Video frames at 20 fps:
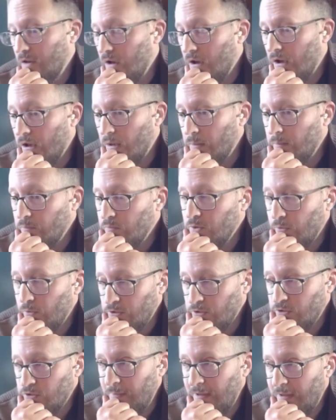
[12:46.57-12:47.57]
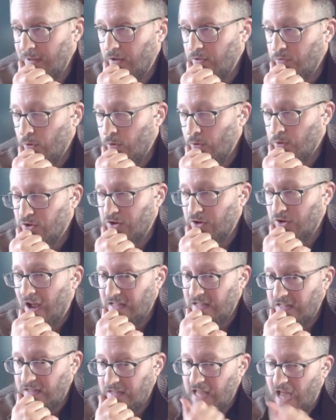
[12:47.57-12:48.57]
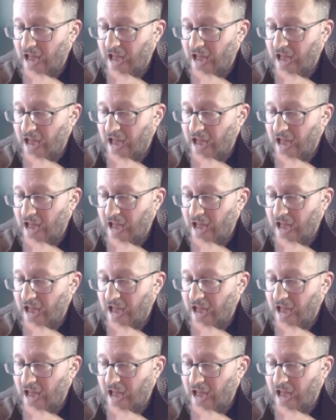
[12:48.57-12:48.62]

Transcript: So those are not